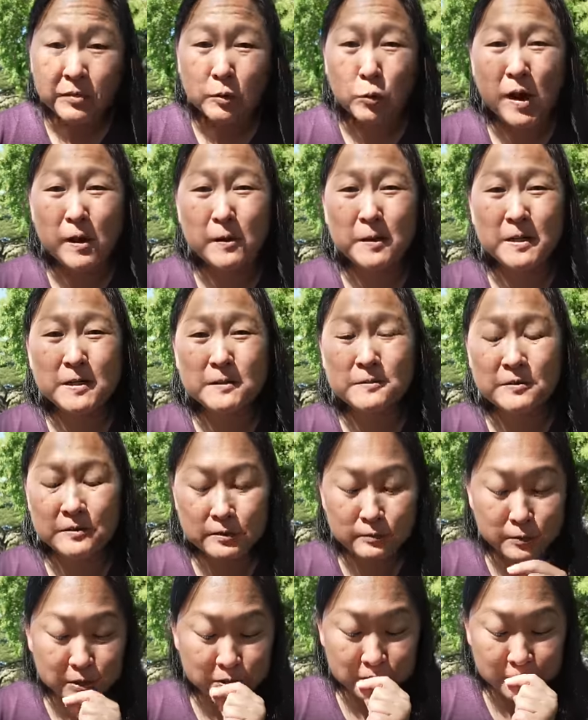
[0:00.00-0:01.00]
Wow, I
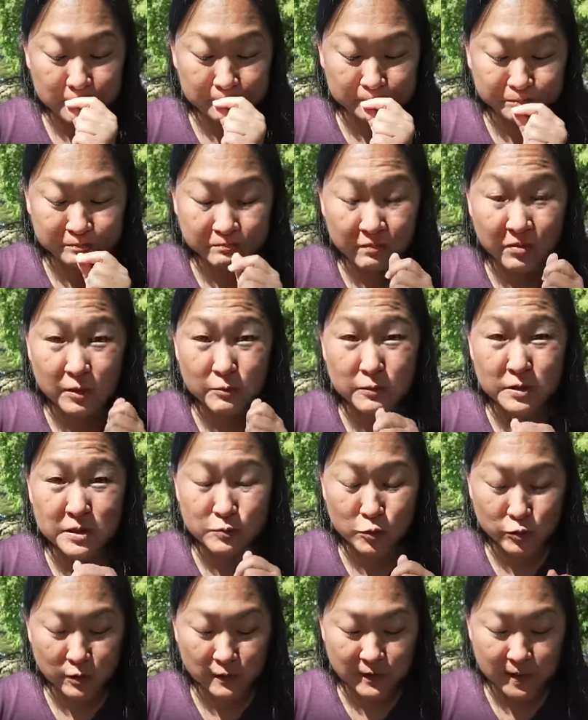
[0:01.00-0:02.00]
actually wish there was
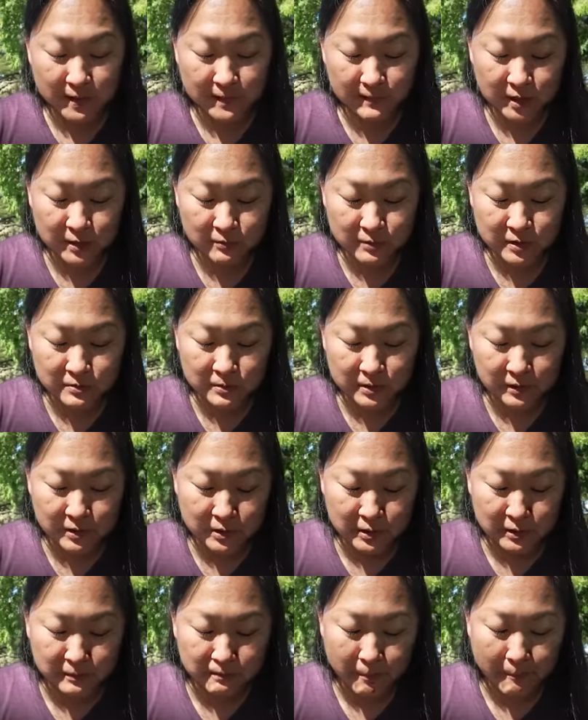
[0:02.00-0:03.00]
more of that. That was really
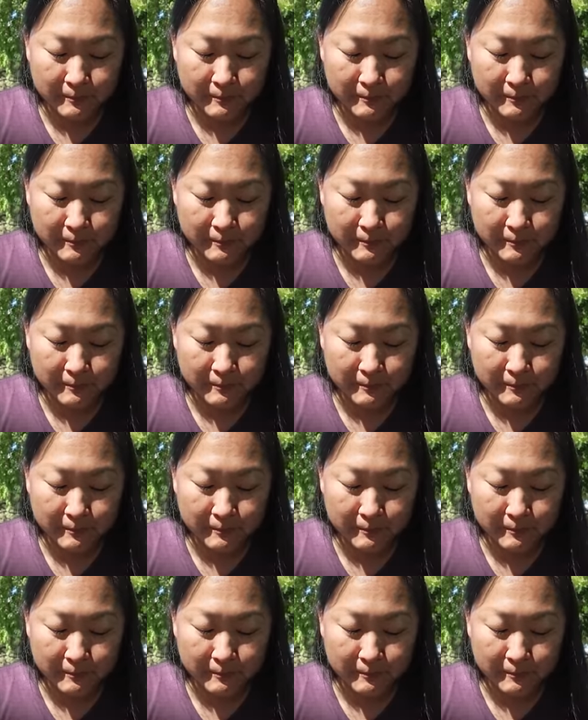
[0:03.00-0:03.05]
good.